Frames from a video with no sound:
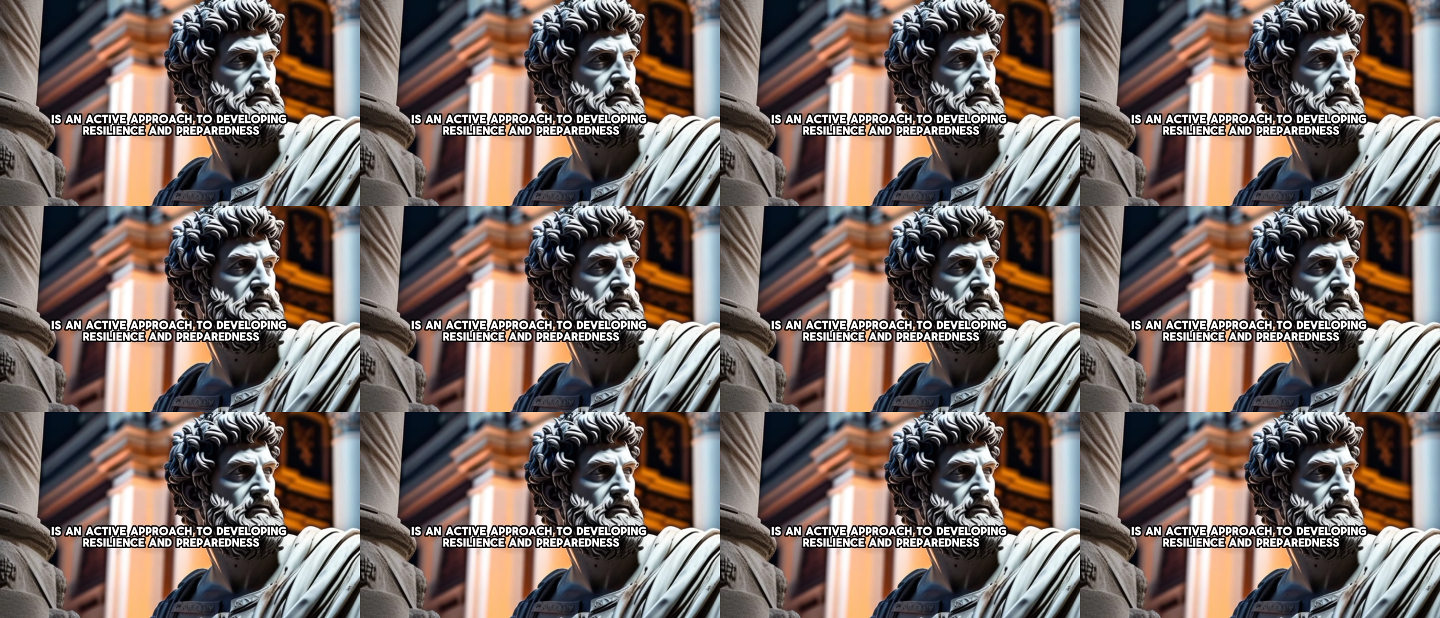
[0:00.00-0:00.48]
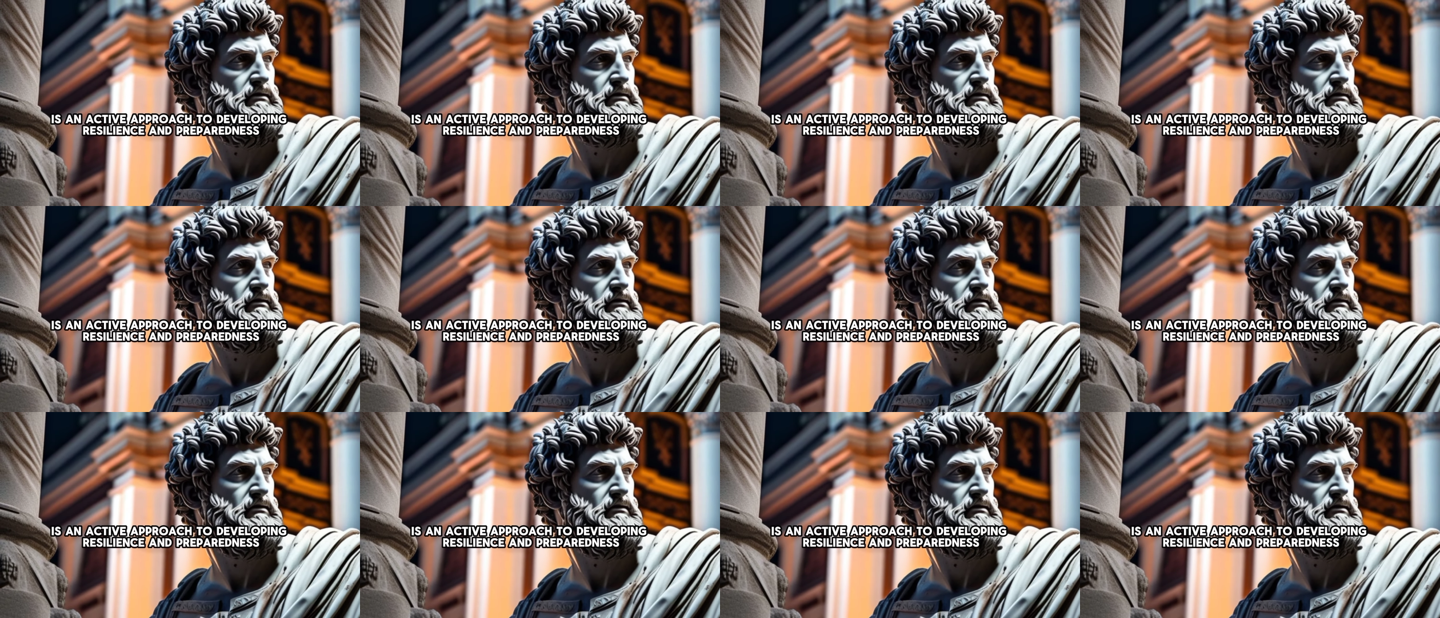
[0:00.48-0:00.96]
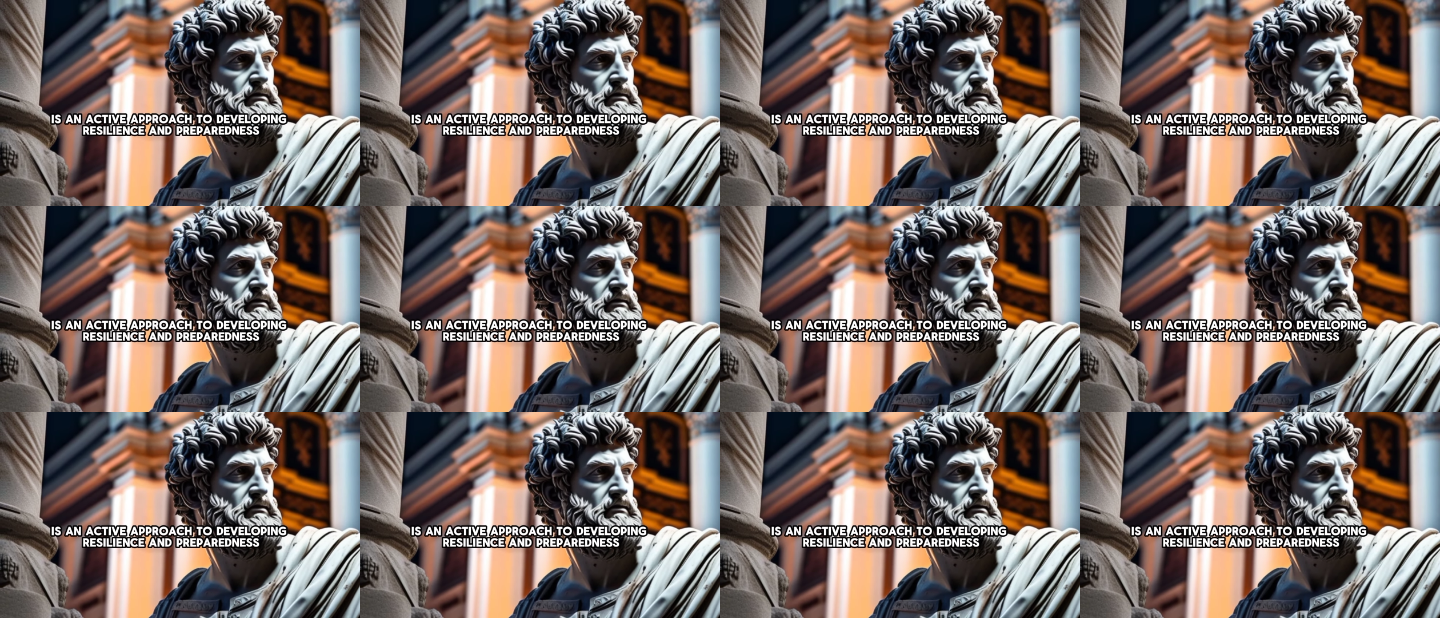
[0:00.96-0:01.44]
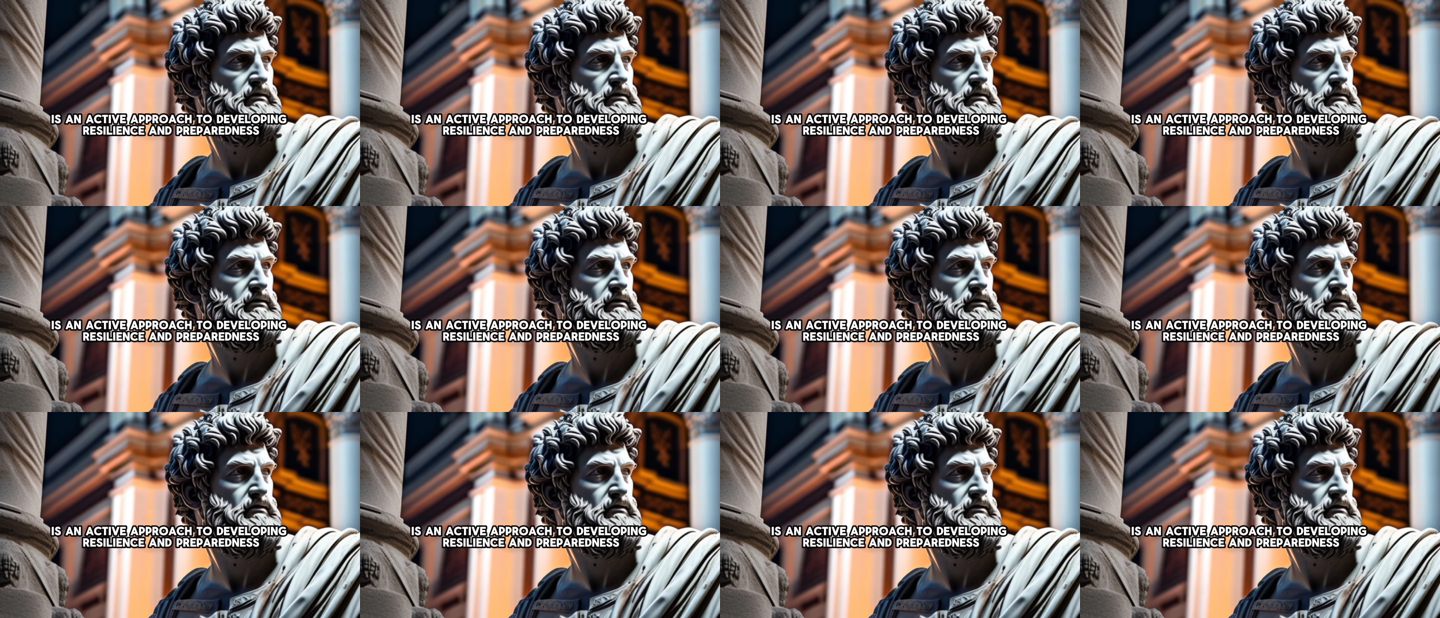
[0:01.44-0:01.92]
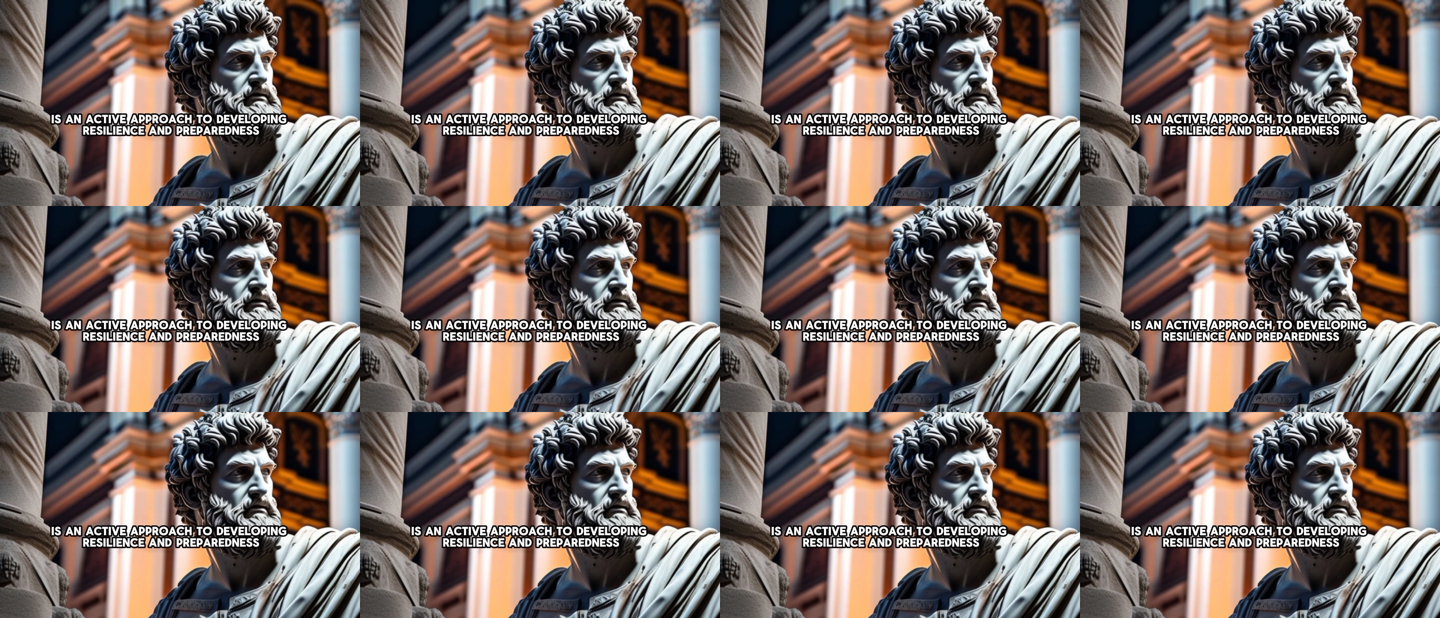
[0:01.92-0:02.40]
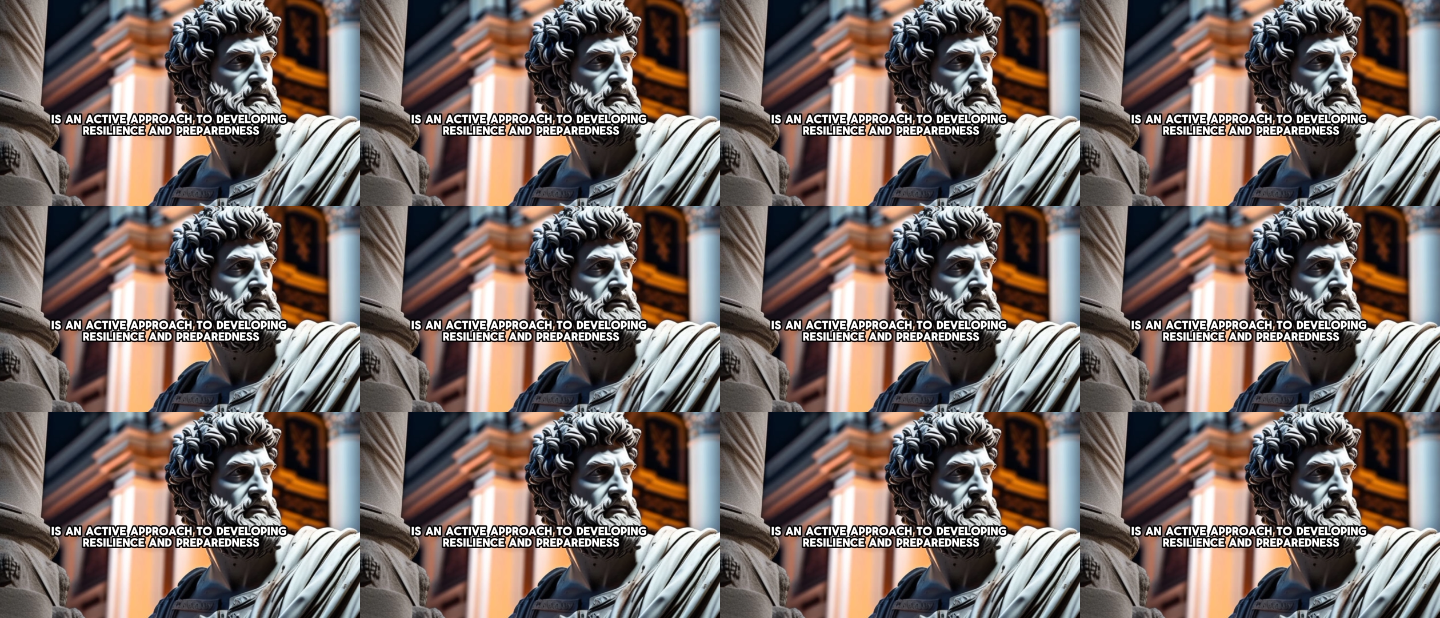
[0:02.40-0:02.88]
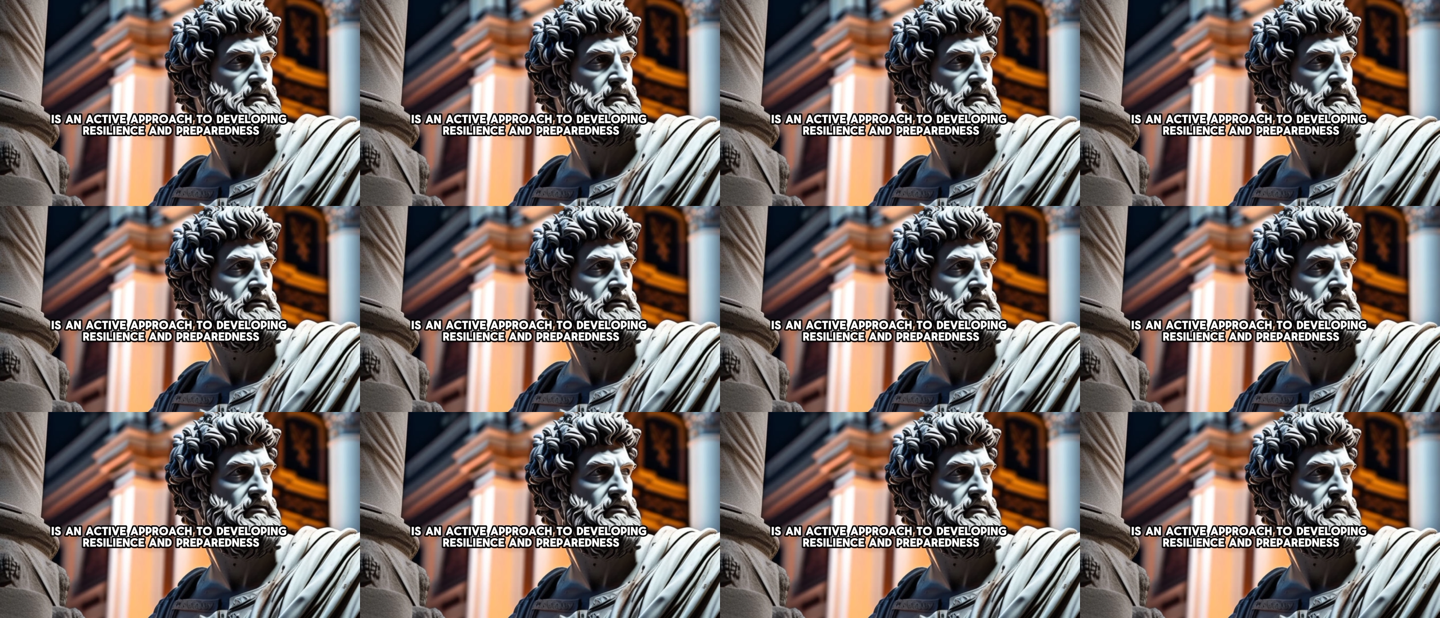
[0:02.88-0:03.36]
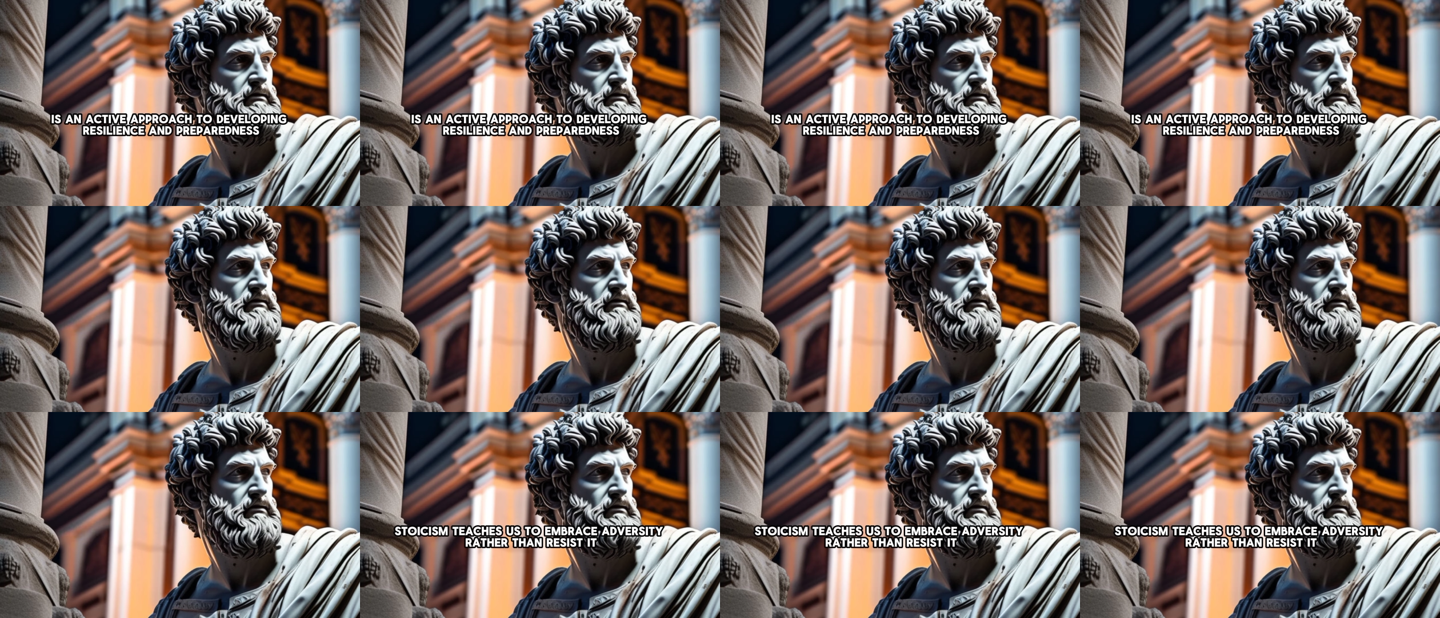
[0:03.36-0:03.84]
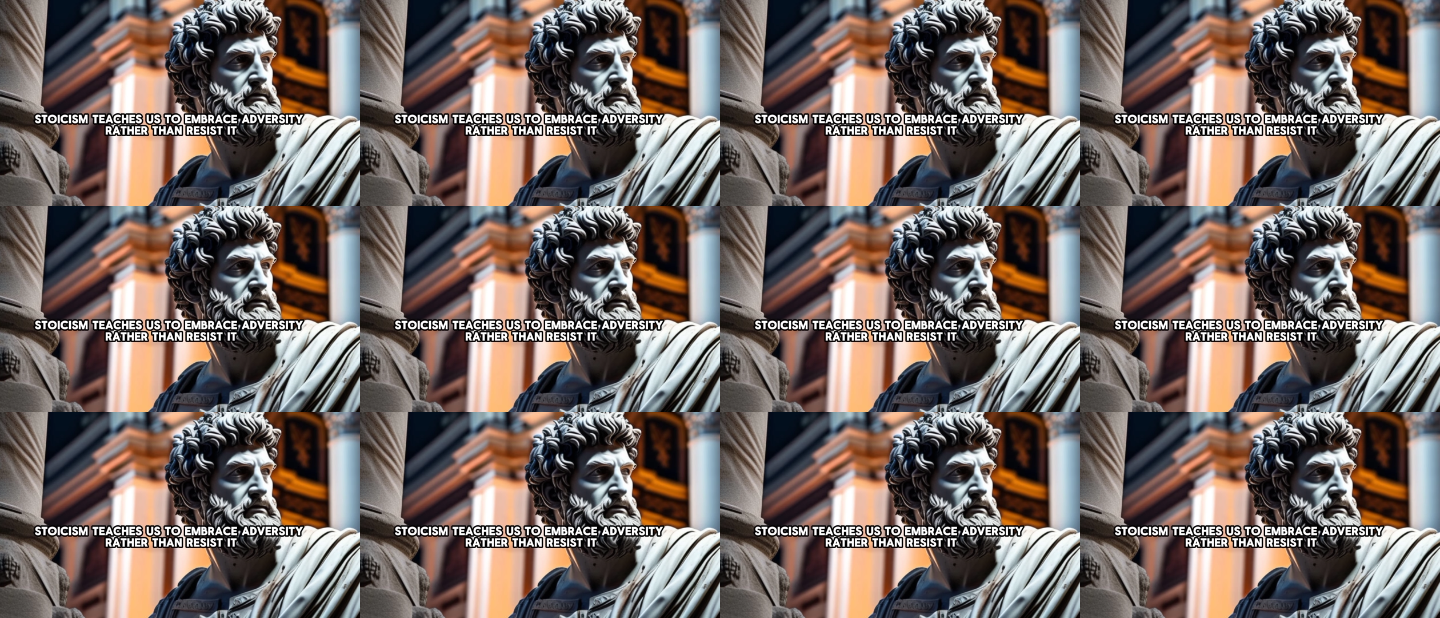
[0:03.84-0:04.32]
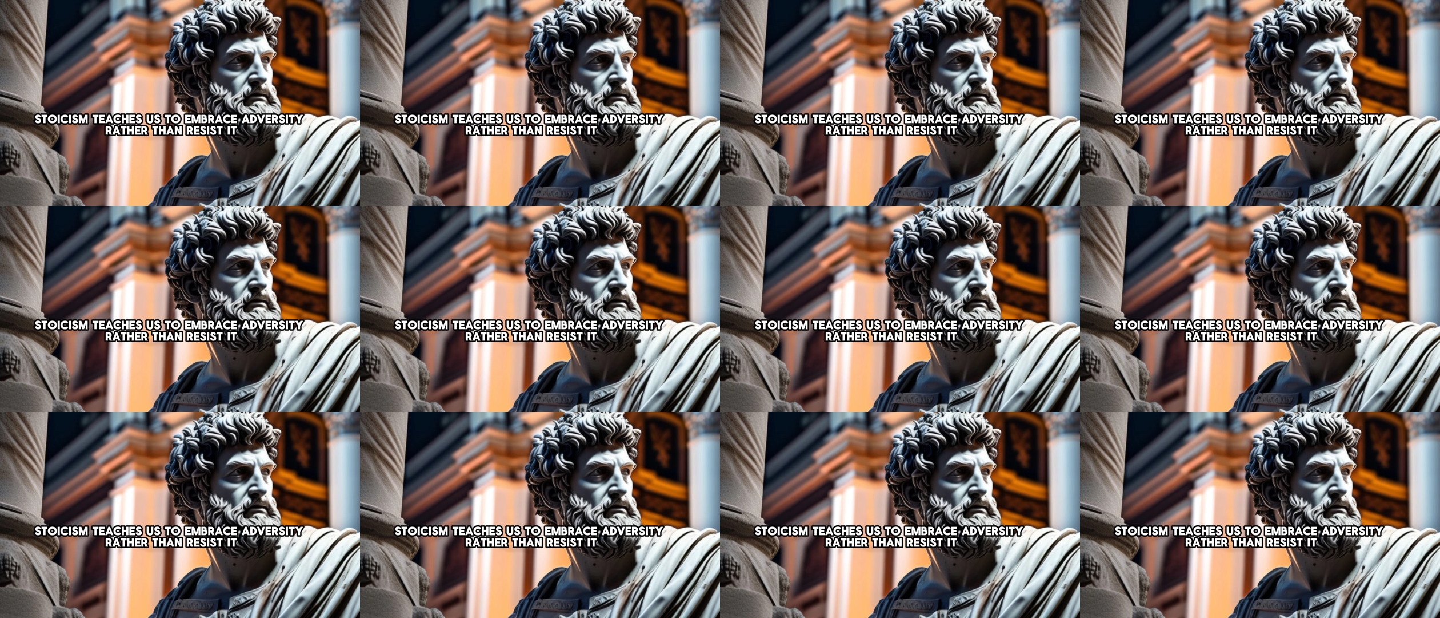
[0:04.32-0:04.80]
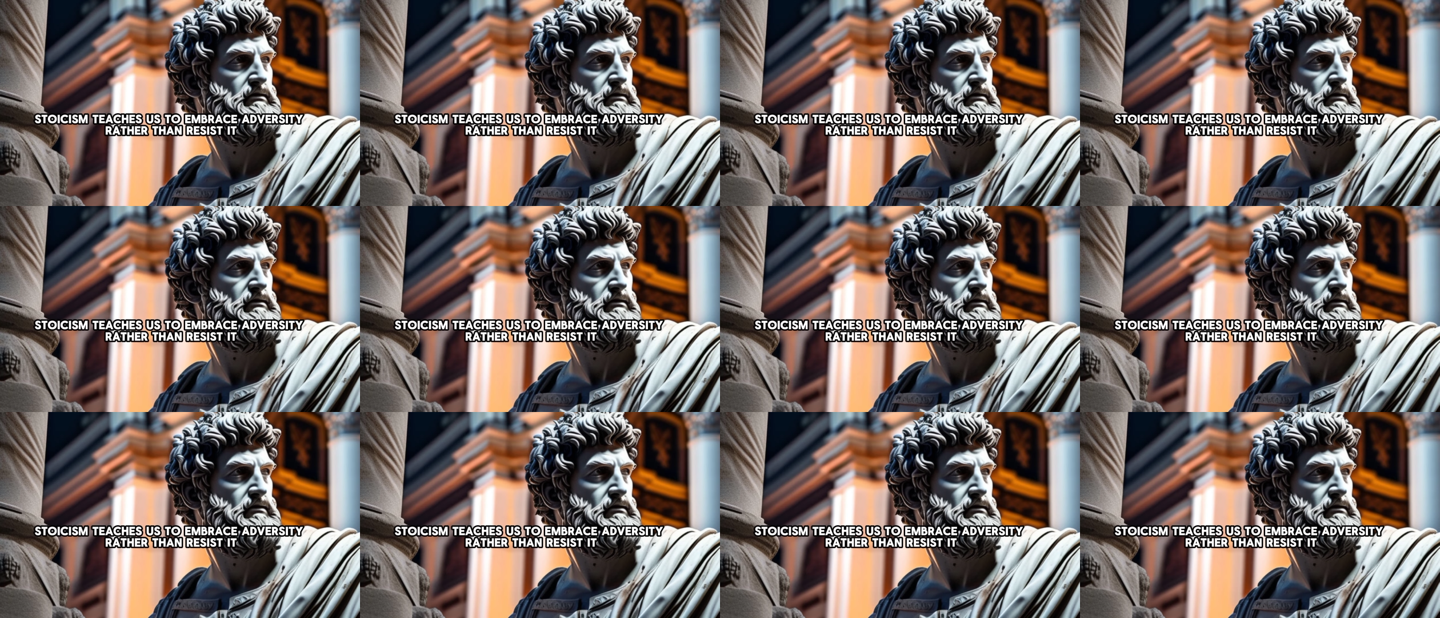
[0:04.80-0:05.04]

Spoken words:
[unreadable: no face in view]